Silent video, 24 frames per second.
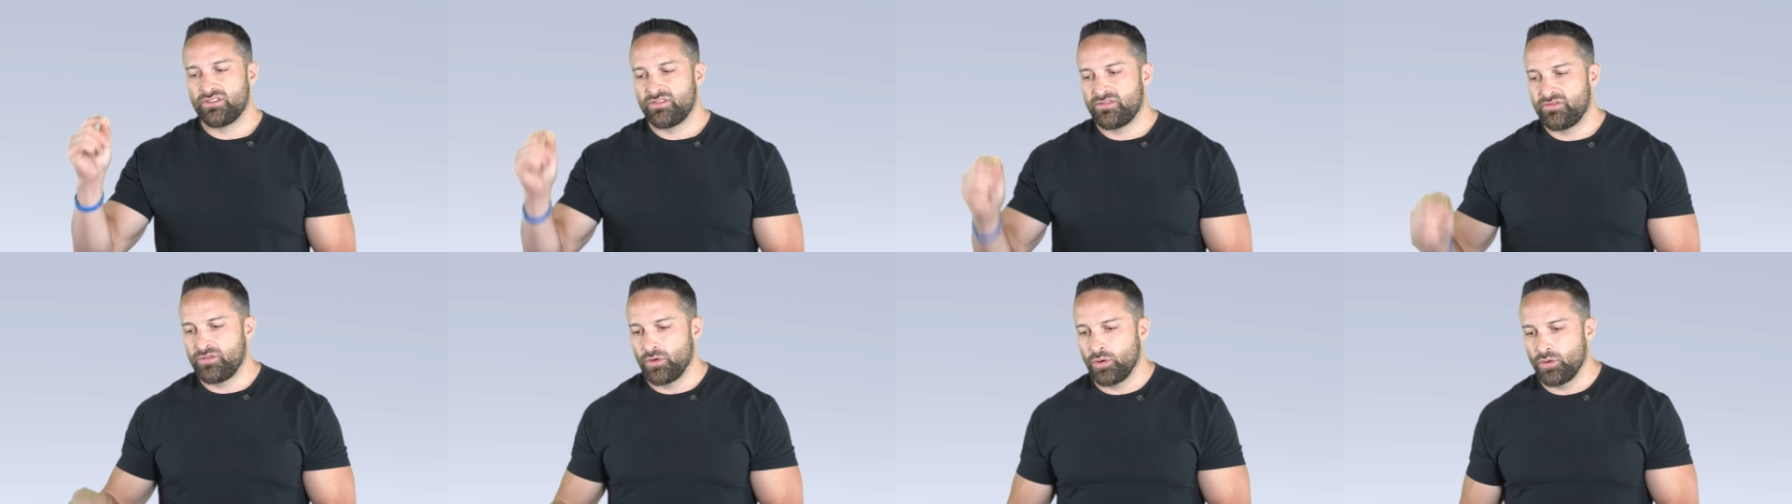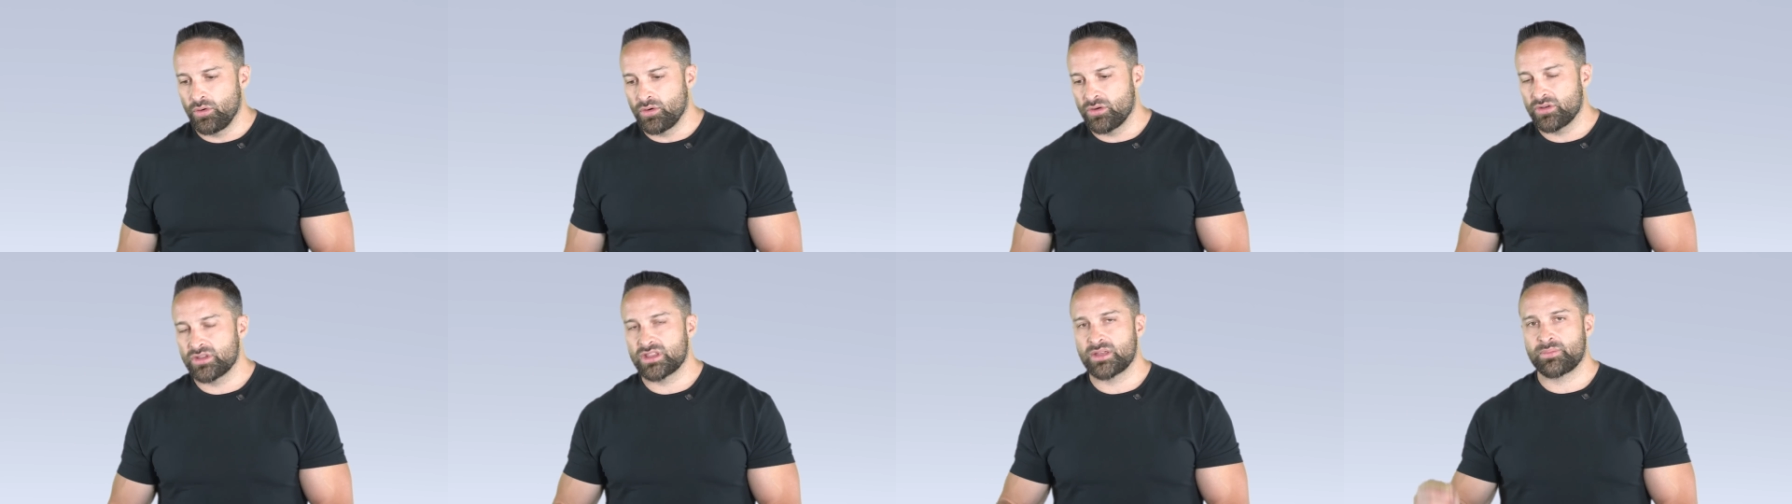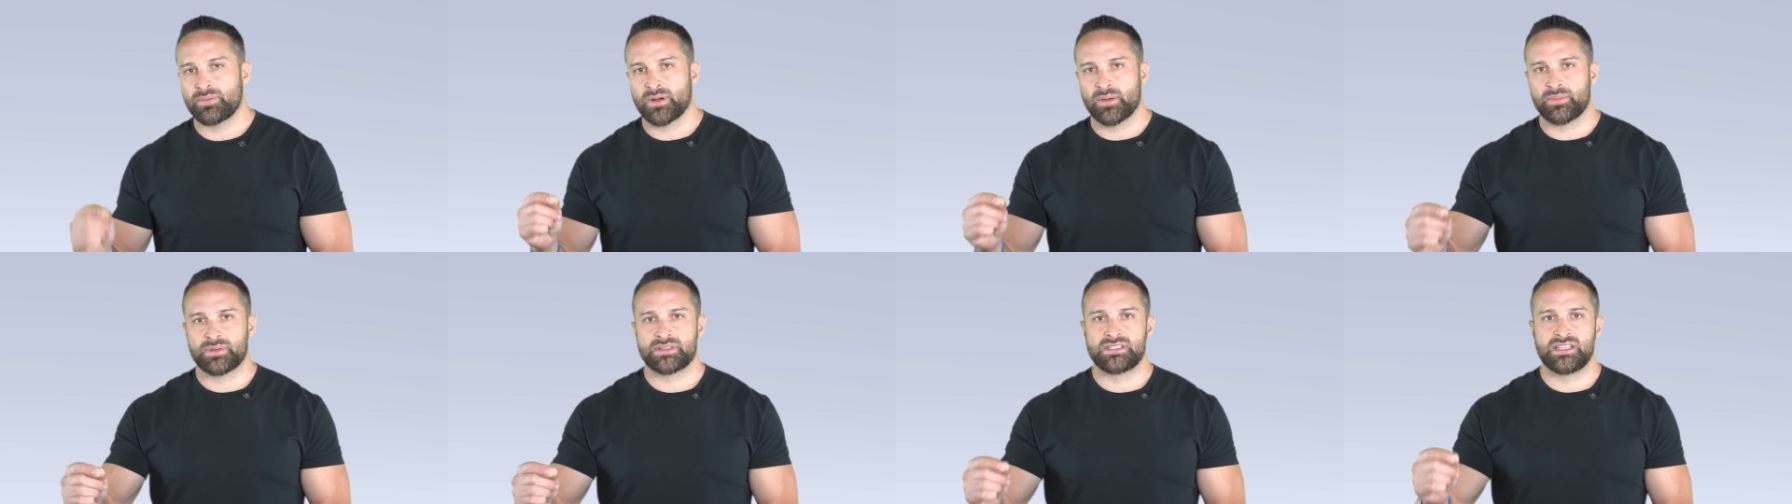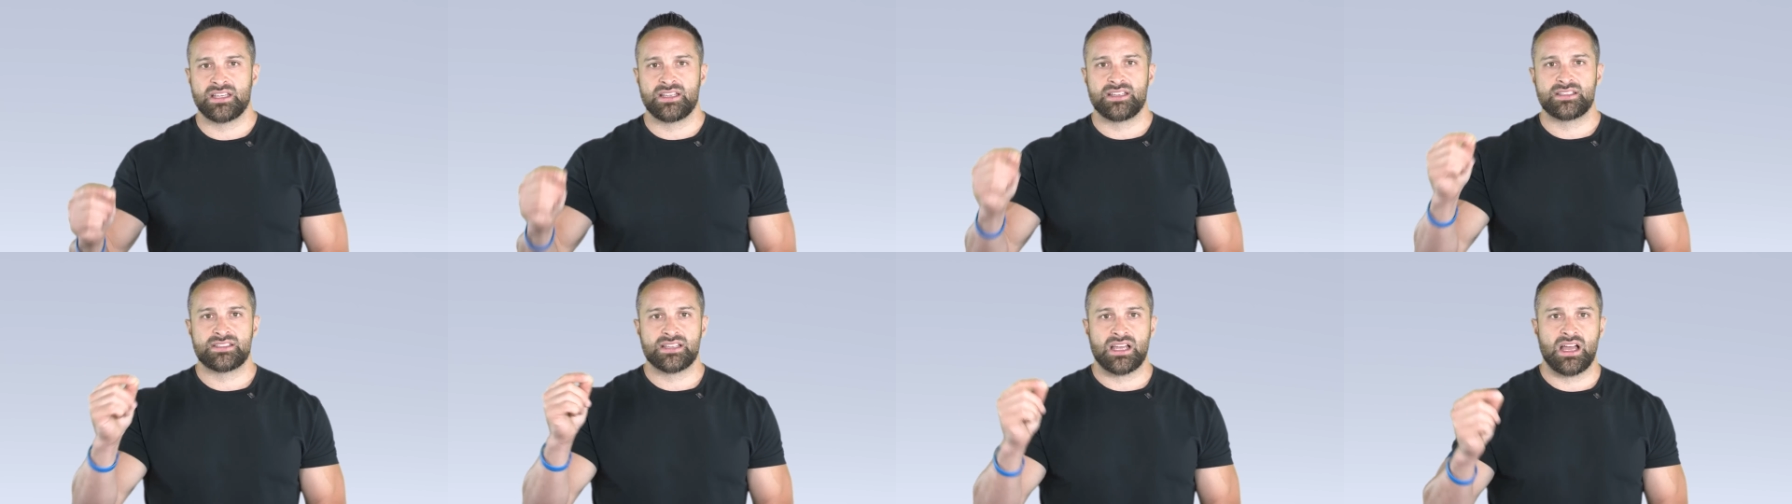for the
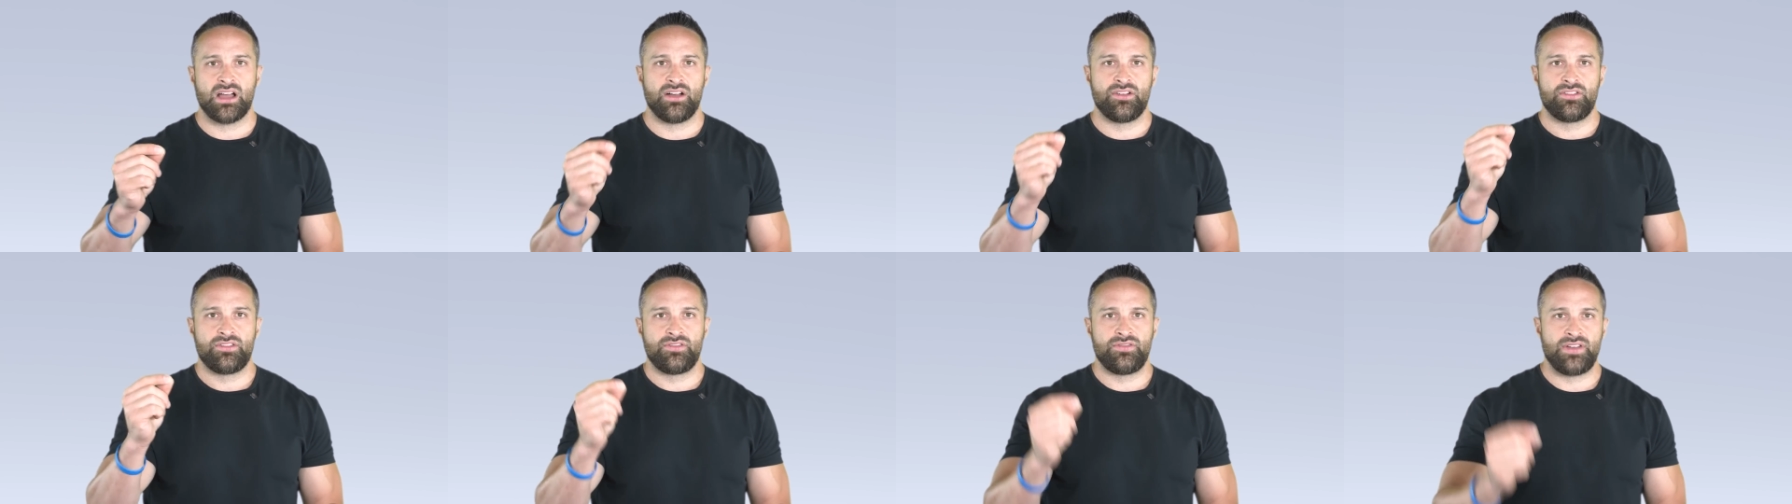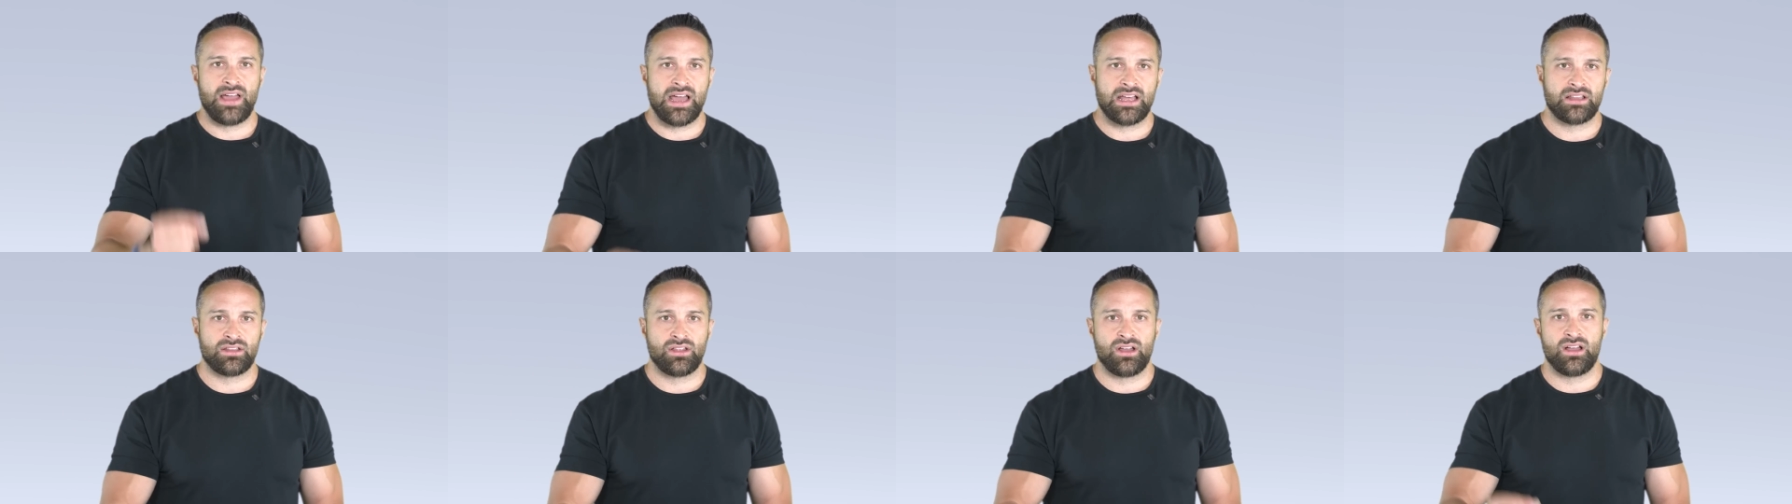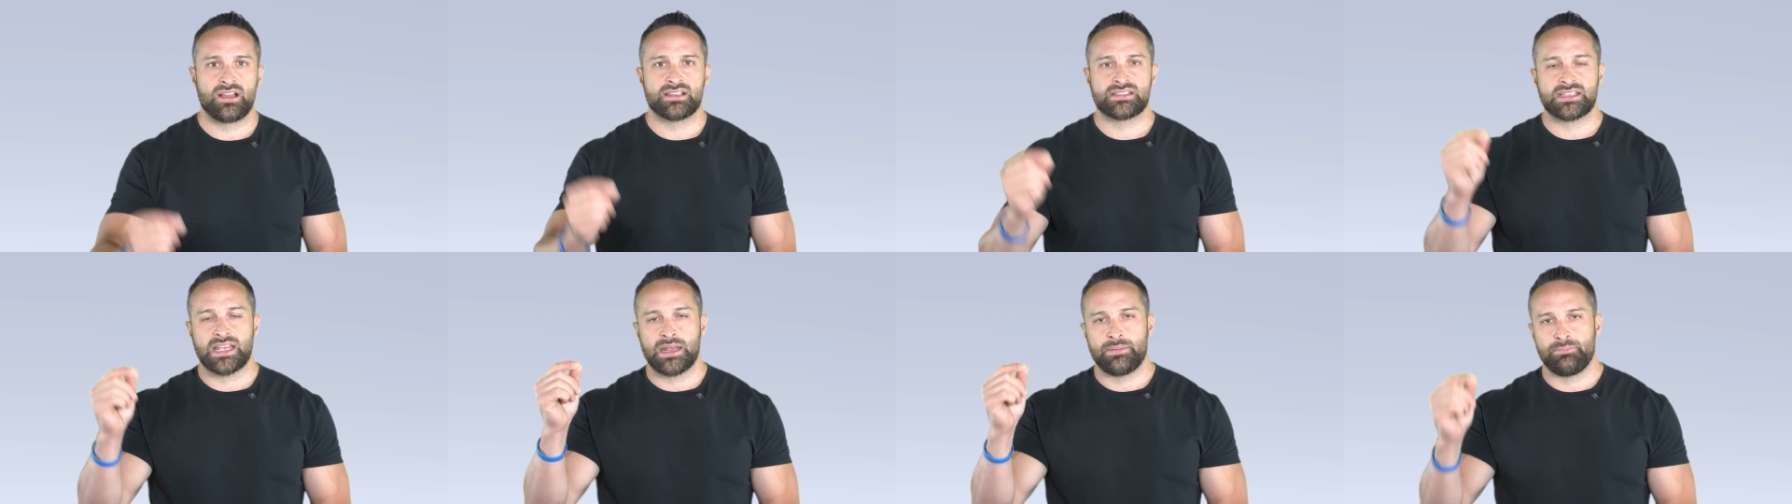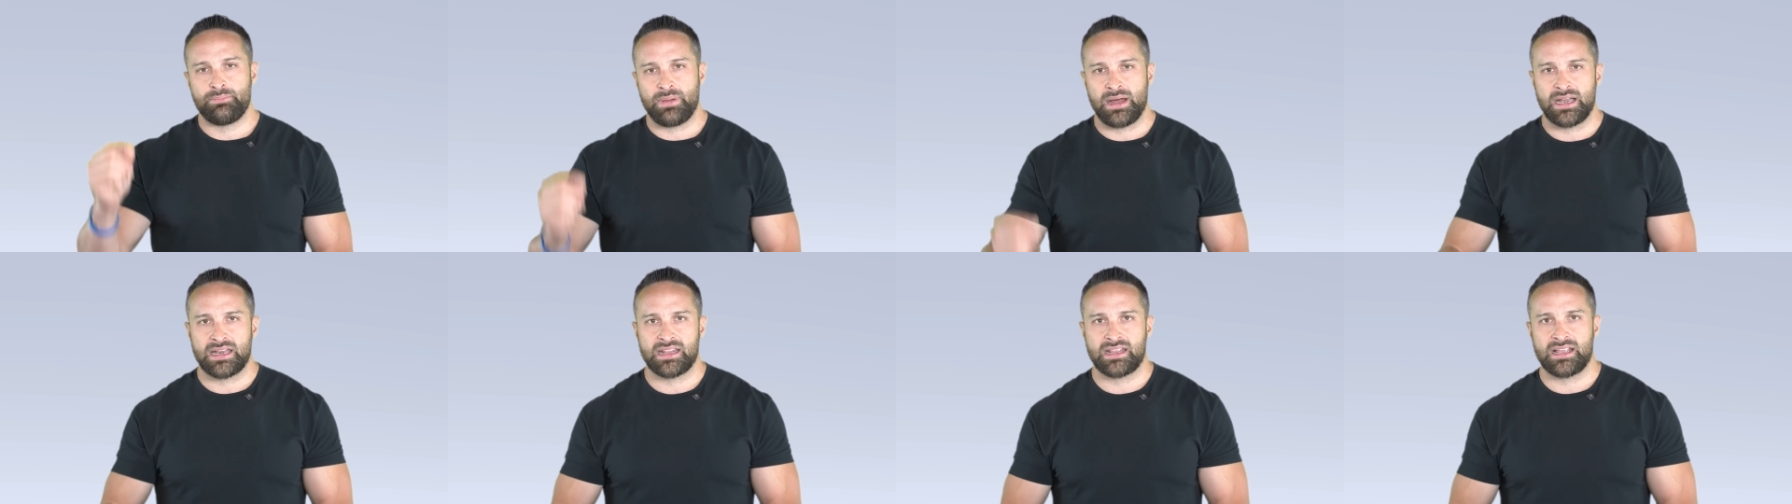purposes of fat loss and
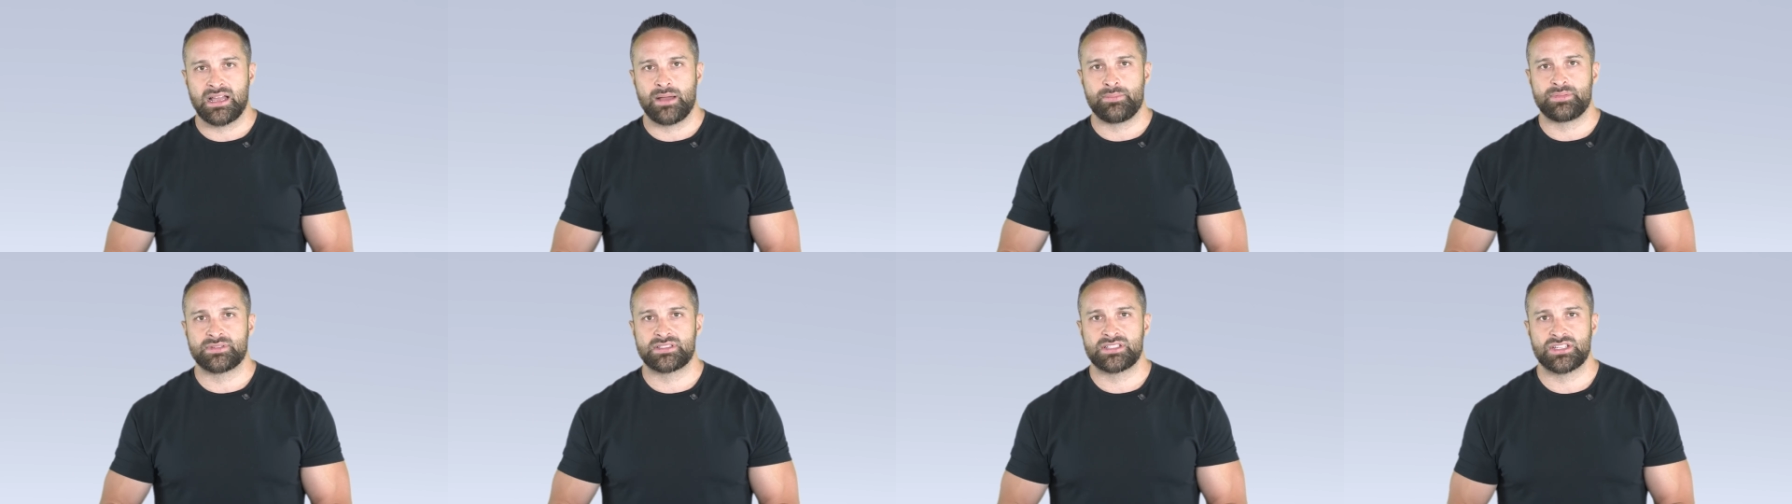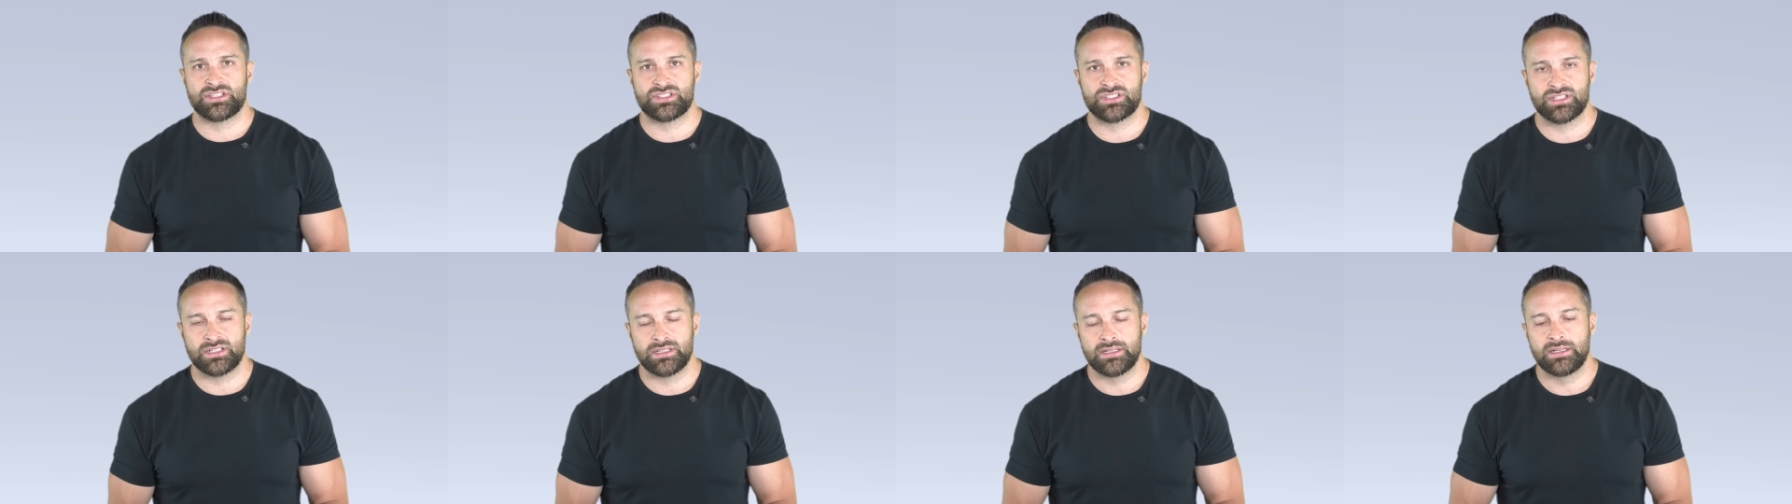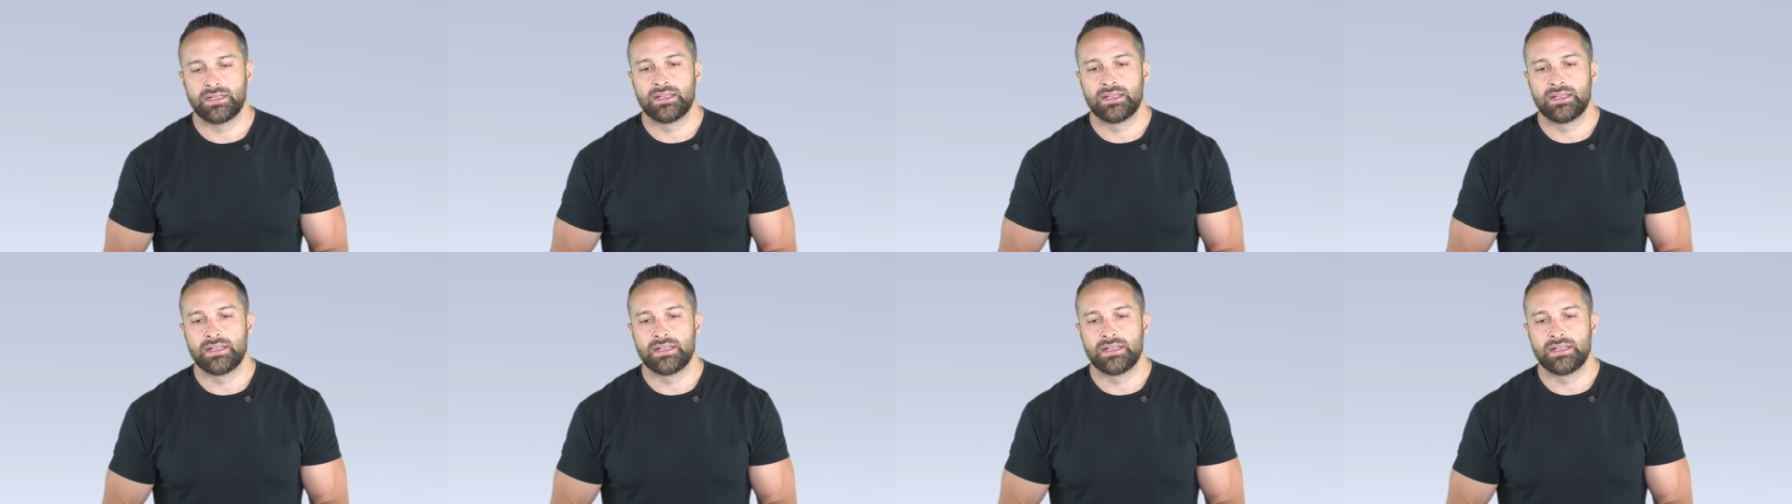body composition.